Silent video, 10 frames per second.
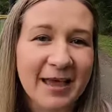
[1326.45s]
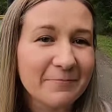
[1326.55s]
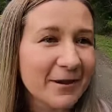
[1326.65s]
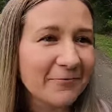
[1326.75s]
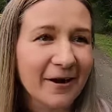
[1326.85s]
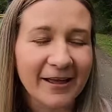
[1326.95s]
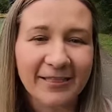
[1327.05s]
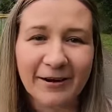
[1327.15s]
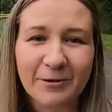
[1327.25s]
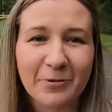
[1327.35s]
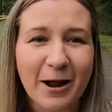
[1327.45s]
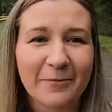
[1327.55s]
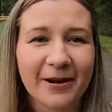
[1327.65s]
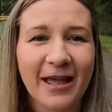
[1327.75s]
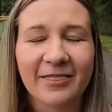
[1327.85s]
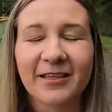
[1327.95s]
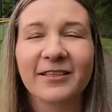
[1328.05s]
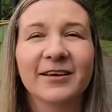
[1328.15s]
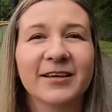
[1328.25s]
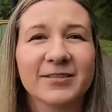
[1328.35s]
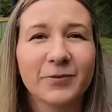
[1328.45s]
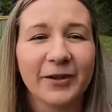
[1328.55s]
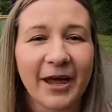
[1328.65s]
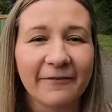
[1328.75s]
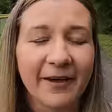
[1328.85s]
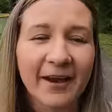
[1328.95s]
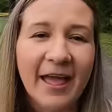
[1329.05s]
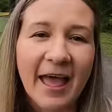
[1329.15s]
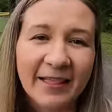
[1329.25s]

and be right there on property. I think the kids will love it.